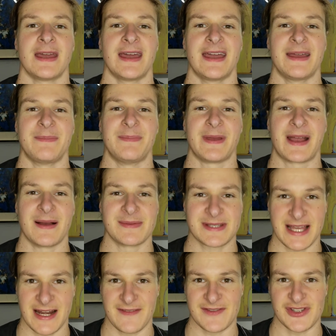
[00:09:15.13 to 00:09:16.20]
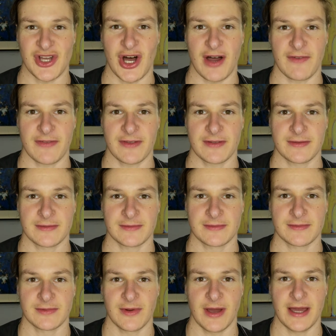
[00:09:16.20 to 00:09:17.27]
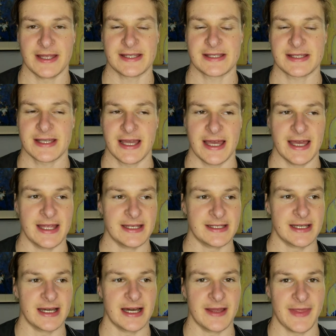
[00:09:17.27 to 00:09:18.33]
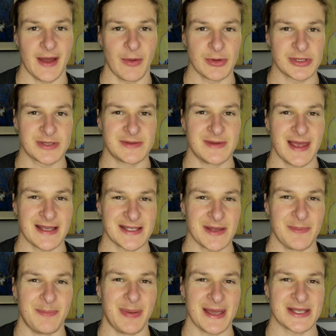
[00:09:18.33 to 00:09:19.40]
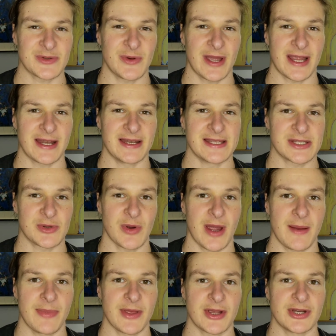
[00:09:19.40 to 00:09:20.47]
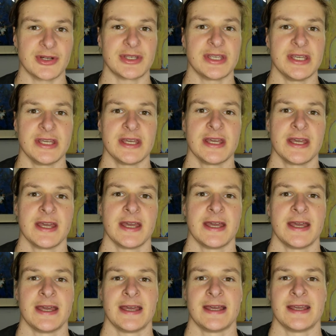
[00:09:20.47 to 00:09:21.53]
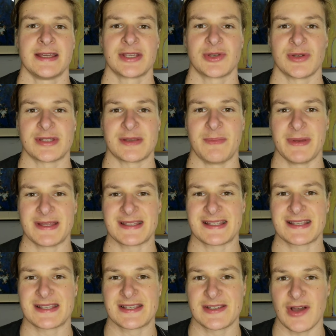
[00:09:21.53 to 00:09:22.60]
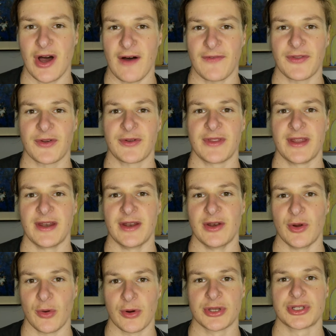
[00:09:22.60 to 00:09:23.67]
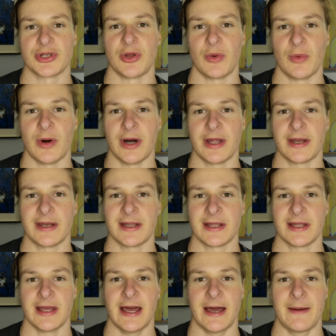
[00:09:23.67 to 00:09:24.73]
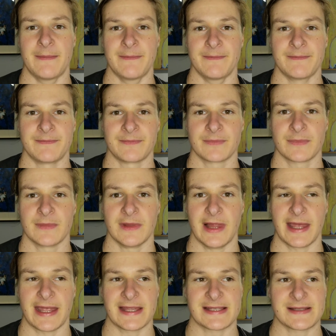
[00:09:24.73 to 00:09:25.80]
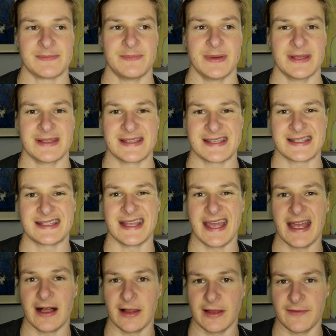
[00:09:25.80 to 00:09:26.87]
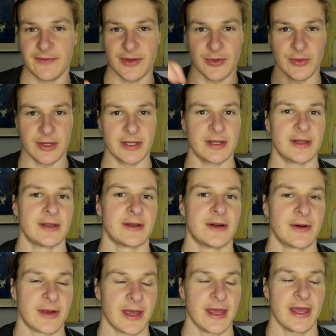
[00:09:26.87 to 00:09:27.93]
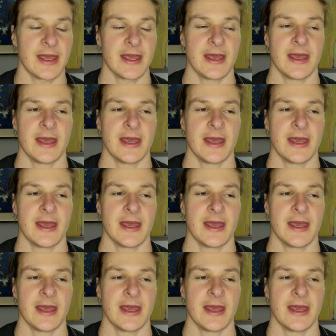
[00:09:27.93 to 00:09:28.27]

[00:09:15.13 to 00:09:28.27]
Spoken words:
it becomes kind of soft, right? And that's the best way I can describe the cookie. So it's a bit softer than an original one, like it's been stale, if you will, okay?